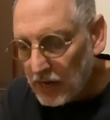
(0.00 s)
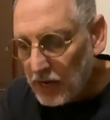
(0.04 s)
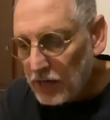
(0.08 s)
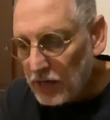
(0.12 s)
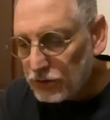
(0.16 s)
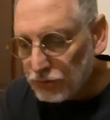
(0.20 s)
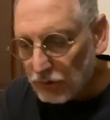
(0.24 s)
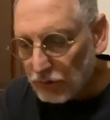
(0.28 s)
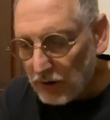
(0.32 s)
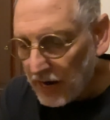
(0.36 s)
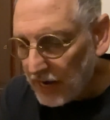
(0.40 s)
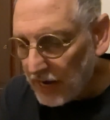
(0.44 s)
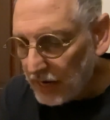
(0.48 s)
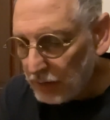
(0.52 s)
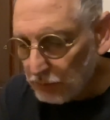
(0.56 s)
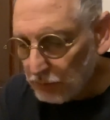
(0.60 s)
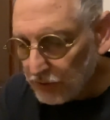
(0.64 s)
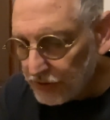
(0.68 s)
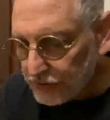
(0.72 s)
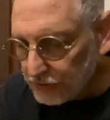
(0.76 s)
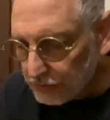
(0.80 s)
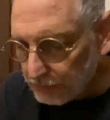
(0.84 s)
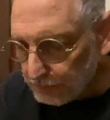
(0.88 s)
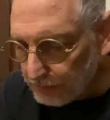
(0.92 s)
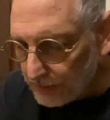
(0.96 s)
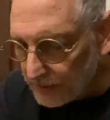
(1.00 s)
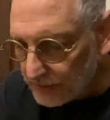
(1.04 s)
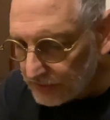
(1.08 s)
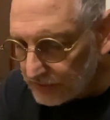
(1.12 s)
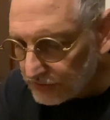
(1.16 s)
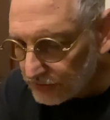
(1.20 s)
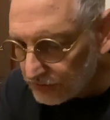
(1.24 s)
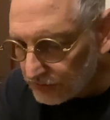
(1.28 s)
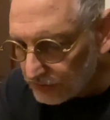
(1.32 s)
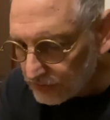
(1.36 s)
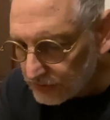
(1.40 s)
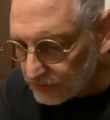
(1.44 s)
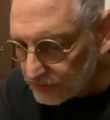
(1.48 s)
Try with your
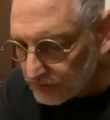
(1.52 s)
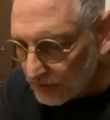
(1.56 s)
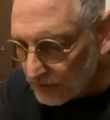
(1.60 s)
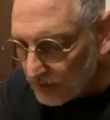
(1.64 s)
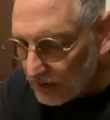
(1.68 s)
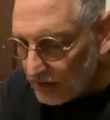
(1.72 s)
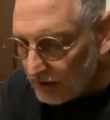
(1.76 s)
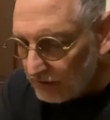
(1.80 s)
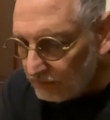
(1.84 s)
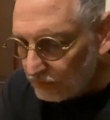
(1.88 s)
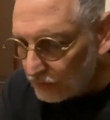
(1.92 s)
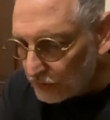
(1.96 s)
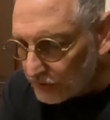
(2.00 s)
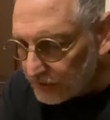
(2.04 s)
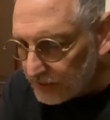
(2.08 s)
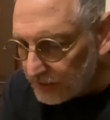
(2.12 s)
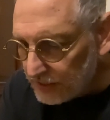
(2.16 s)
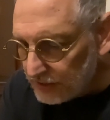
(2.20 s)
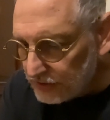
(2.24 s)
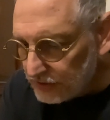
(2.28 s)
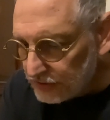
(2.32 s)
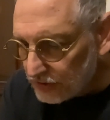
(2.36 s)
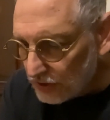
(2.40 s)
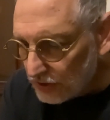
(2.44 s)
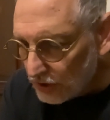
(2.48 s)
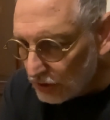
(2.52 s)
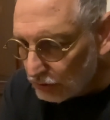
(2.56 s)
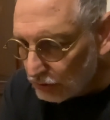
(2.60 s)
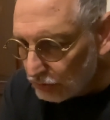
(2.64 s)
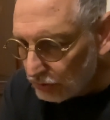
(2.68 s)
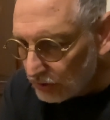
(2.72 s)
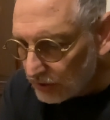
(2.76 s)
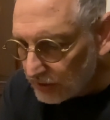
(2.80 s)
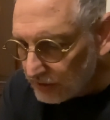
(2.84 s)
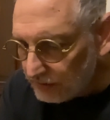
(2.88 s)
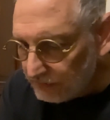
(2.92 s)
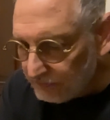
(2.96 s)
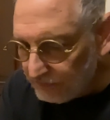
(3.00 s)
pencils for these
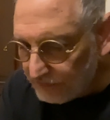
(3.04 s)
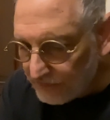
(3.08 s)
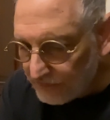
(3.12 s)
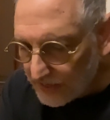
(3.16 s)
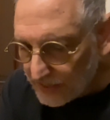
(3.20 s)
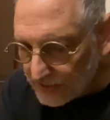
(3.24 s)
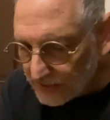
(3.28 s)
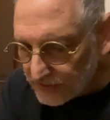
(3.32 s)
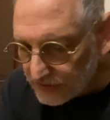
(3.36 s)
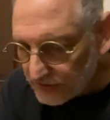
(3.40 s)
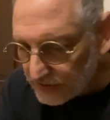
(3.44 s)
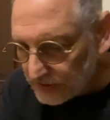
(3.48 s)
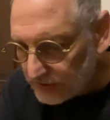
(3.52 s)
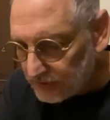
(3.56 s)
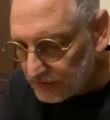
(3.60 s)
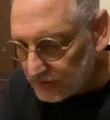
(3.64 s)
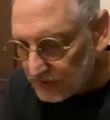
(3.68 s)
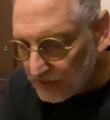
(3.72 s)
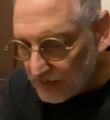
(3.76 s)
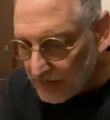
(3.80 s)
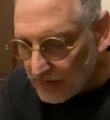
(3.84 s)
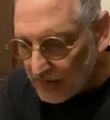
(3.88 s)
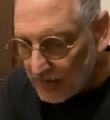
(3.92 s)
crooked faces,